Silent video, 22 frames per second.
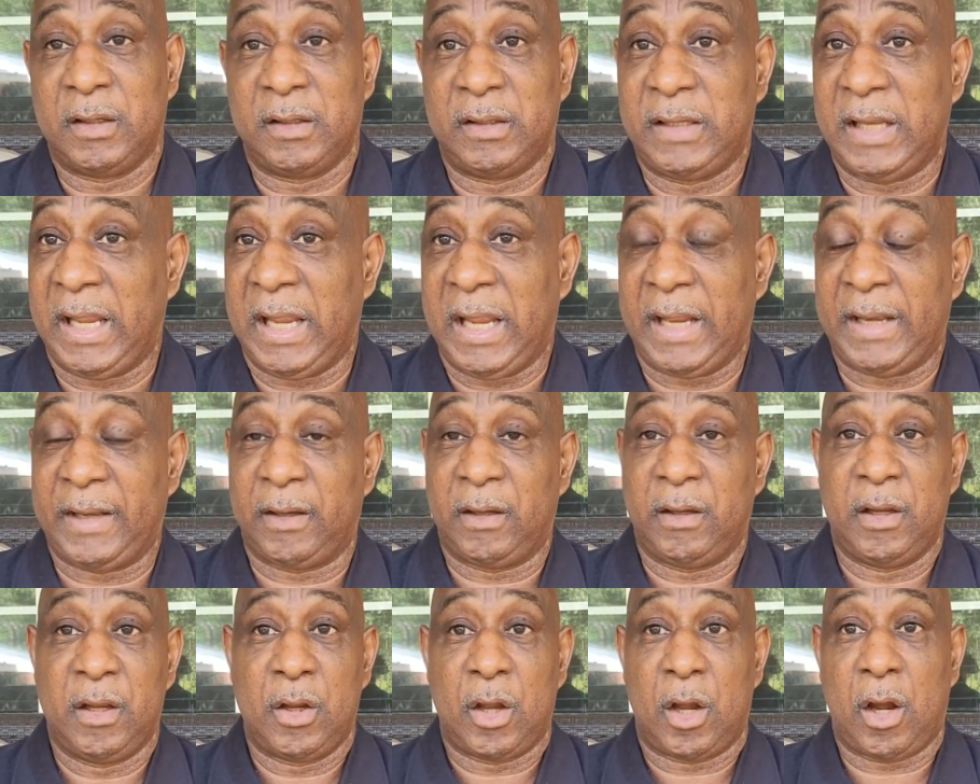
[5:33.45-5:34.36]
Daddy,
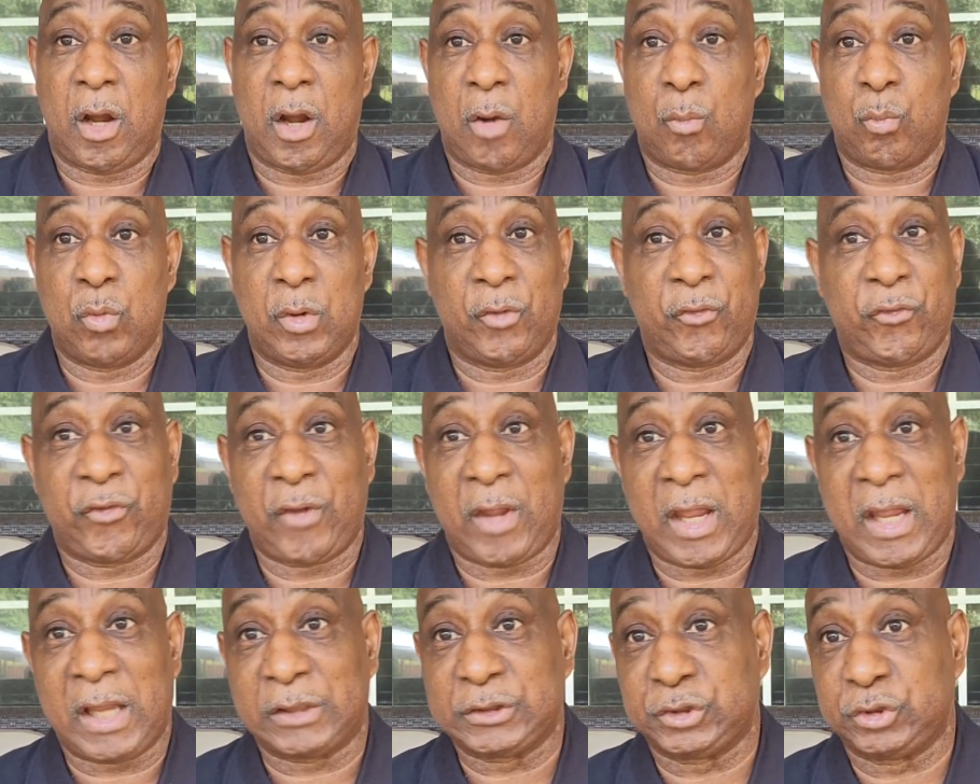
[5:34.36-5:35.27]
what
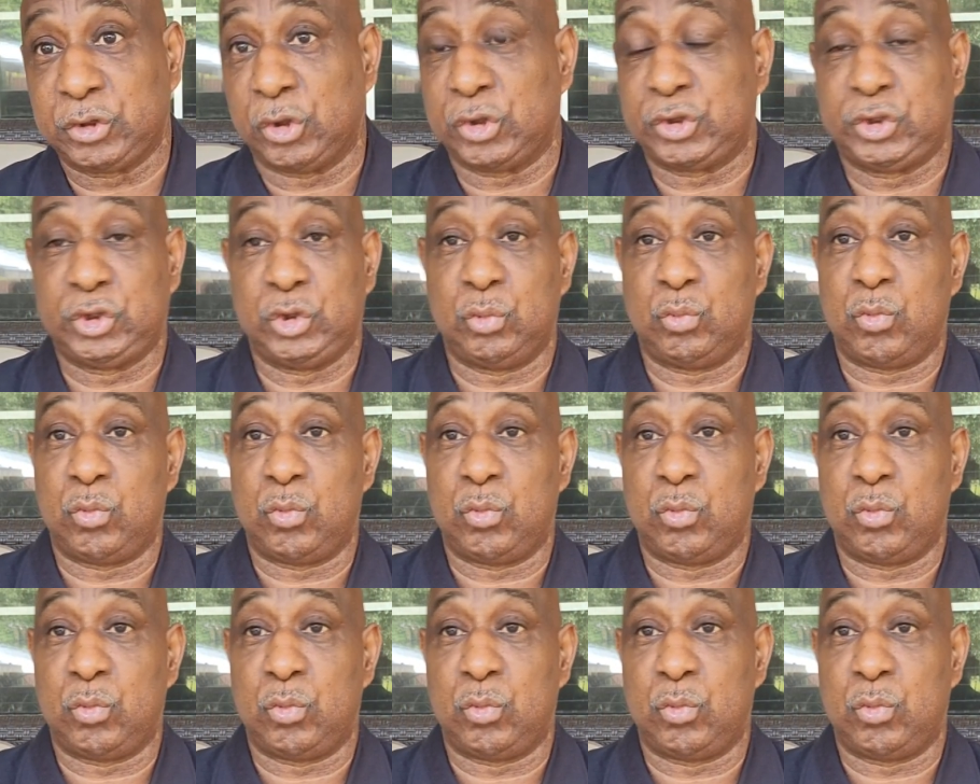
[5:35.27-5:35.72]
size shirt you